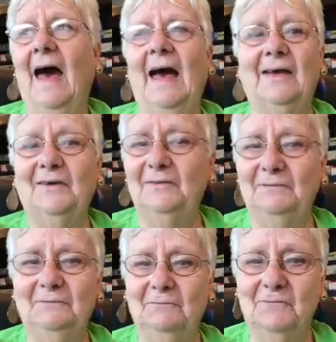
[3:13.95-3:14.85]
I
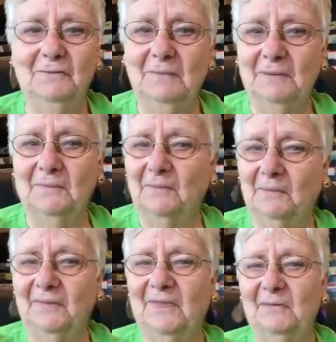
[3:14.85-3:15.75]
couldn't remember
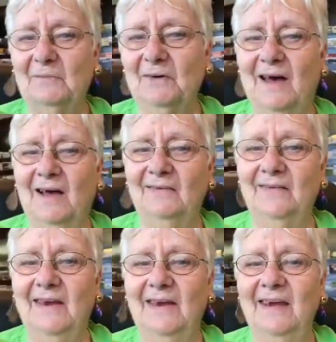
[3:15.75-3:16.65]
what they were
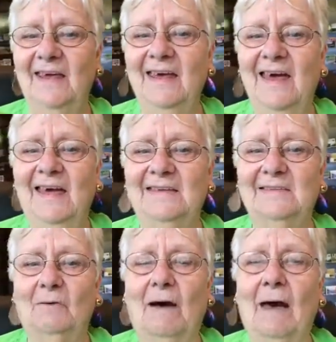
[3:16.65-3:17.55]
calling it, and
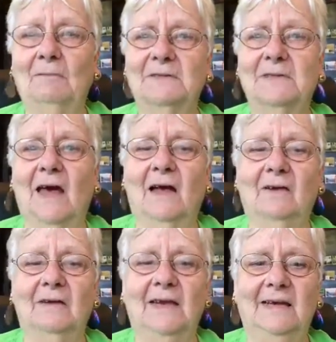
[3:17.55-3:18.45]
so I was
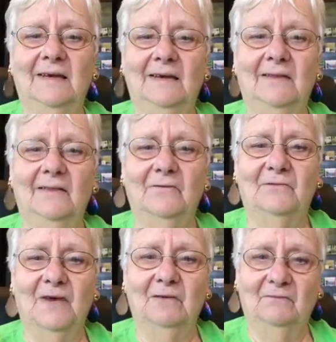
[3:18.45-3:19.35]
calling it the
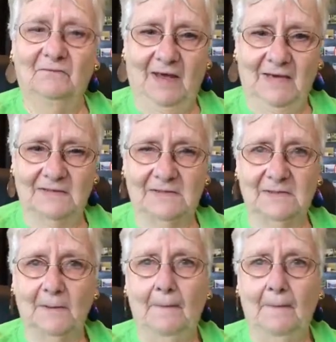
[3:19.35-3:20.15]
Fun Fest.